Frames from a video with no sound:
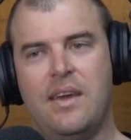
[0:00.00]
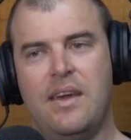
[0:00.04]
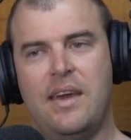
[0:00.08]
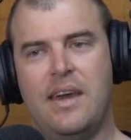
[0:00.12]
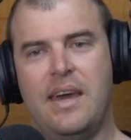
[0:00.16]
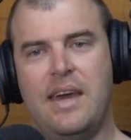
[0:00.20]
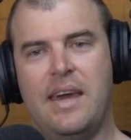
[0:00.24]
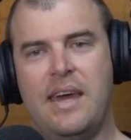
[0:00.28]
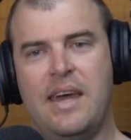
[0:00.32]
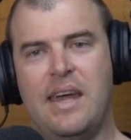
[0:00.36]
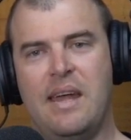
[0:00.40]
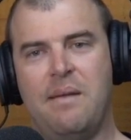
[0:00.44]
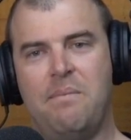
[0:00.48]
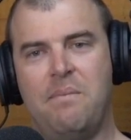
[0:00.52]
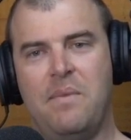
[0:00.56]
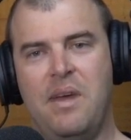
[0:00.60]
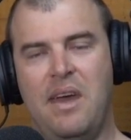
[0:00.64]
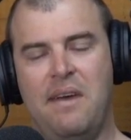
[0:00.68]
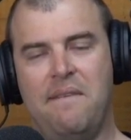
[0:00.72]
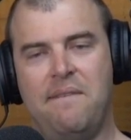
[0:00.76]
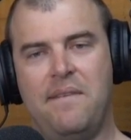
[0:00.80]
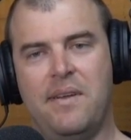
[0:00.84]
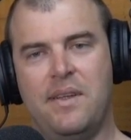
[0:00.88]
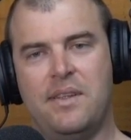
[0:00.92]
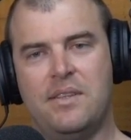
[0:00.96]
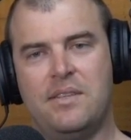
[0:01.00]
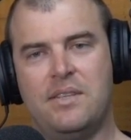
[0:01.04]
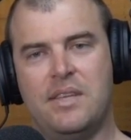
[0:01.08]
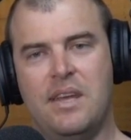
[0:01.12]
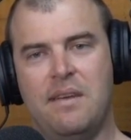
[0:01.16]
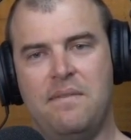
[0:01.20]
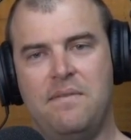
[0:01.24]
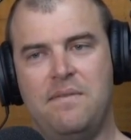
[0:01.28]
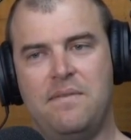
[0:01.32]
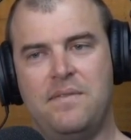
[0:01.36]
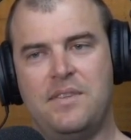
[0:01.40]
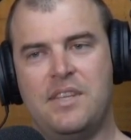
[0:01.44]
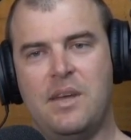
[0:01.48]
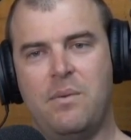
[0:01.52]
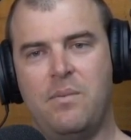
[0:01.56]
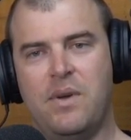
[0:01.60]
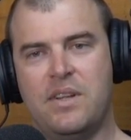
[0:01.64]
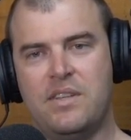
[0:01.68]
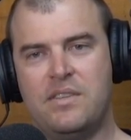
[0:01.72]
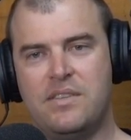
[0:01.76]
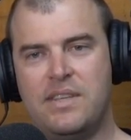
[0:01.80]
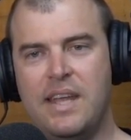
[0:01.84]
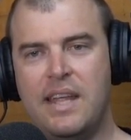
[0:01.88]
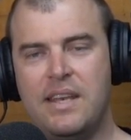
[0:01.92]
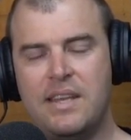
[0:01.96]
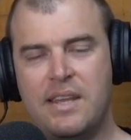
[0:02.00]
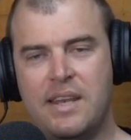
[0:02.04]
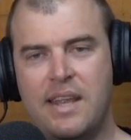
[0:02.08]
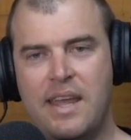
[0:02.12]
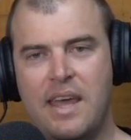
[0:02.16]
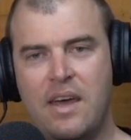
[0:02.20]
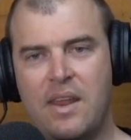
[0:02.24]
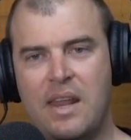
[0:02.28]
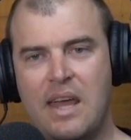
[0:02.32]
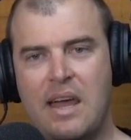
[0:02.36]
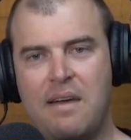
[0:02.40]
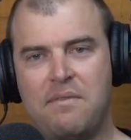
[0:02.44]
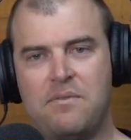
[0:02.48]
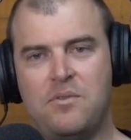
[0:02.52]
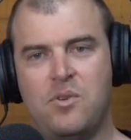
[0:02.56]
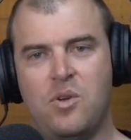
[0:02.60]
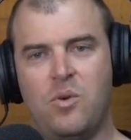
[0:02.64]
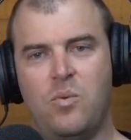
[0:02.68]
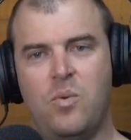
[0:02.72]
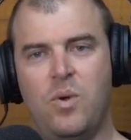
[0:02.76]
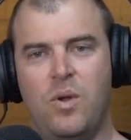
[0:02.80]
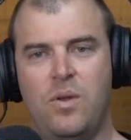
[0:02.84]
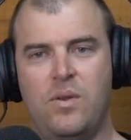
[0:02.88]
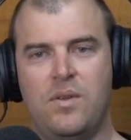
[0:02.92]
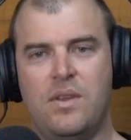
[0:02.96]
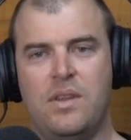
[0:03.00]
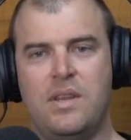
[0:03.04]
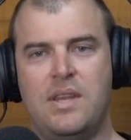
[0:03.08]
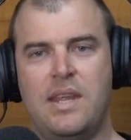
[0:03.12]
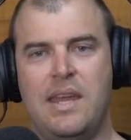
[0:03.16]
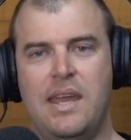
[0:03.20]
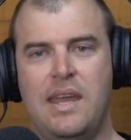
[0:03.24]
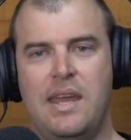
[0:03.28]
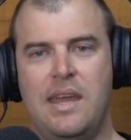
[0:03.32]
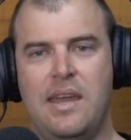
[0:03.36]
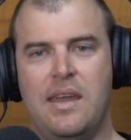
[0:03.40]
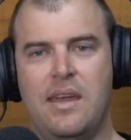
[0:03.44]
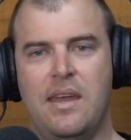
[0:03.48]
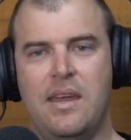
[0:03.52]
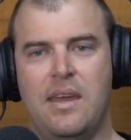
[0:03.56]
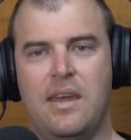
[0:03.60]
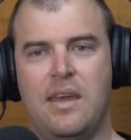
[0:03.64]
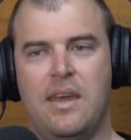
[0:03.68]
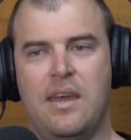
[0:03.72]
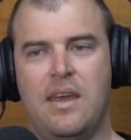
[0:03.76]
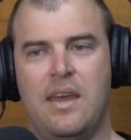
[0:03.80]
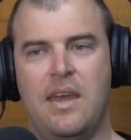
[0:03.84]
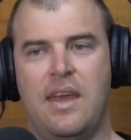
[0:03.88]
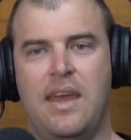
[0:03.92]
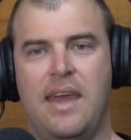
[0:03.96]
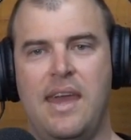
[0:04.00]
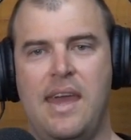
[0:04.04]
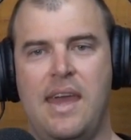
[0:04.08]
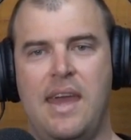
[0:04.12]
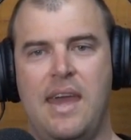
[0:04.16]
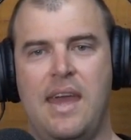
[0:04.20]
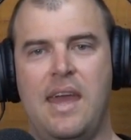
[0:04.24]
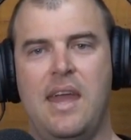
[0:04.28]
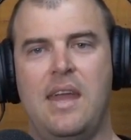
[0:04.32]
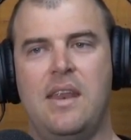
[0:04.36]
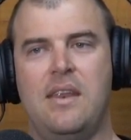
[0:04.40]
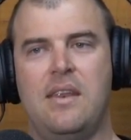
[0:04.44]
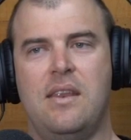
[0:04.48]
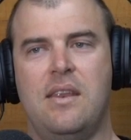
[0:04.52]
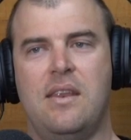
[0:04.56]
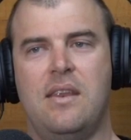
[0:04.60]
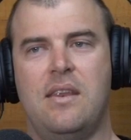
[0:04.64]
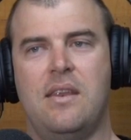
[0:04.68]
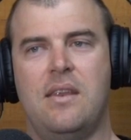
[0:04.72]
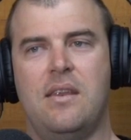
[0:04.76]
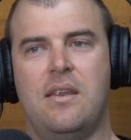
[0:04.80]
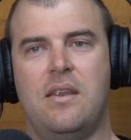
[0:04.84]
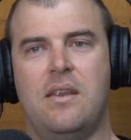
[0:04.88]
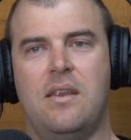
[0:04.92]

If someone sent it out after a wounded deer and